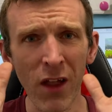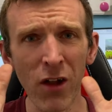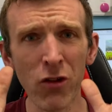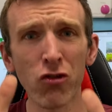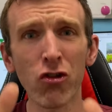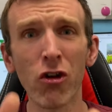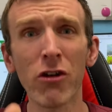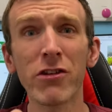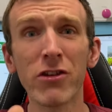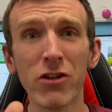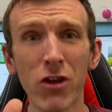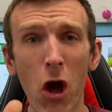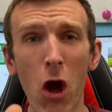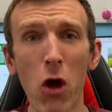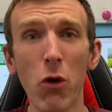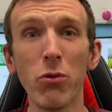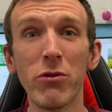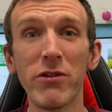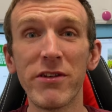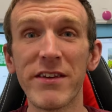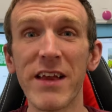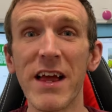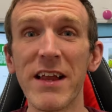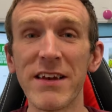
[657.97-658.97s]
just go
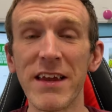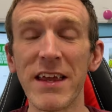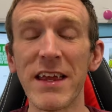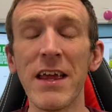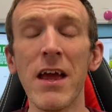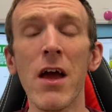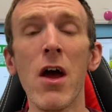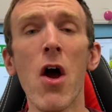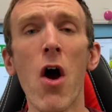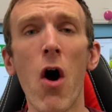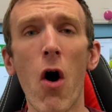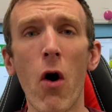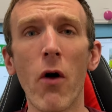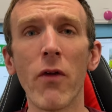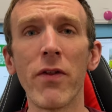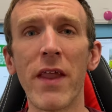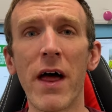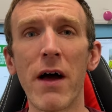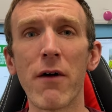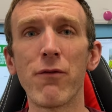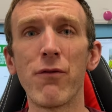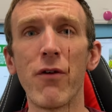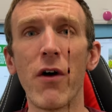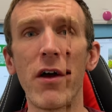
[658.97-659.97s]
steady on
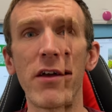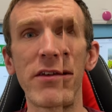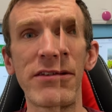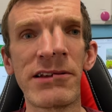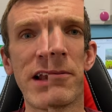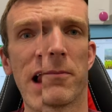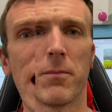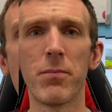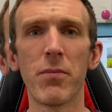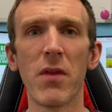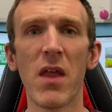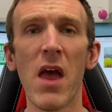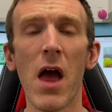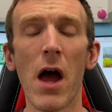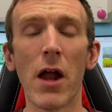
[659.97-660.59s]
that first lap.